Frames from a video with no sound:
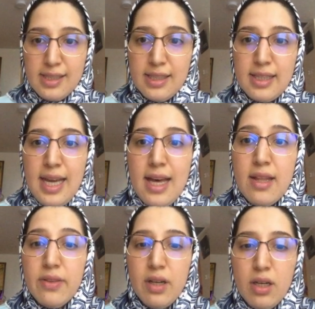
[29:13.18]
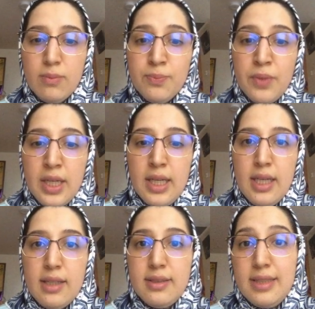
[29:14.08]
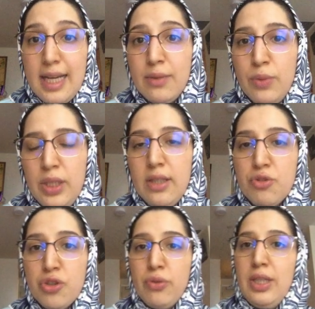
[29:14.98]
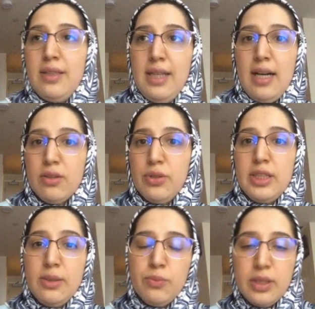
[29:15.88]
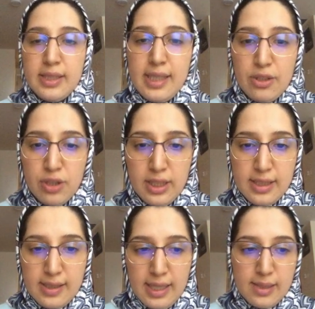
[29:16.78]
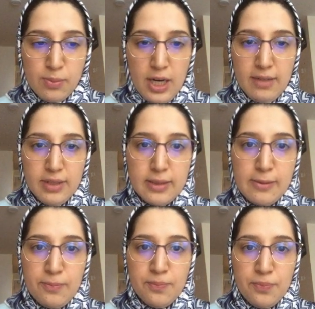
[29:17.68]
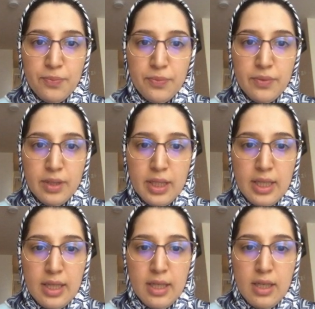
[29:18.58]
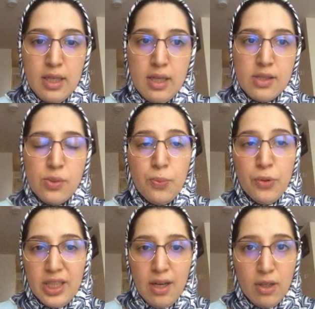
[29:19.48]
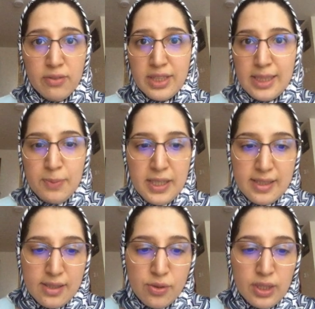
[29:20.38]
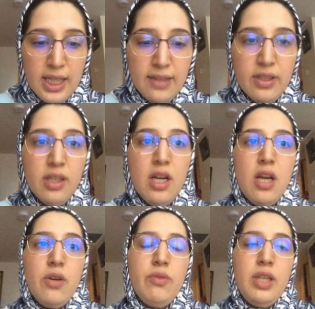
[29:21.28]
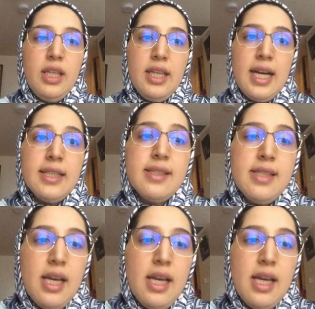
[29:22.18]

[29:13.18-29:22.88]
and then we can show that the algorithm essentially stays private. So putting all of these pieces together, we get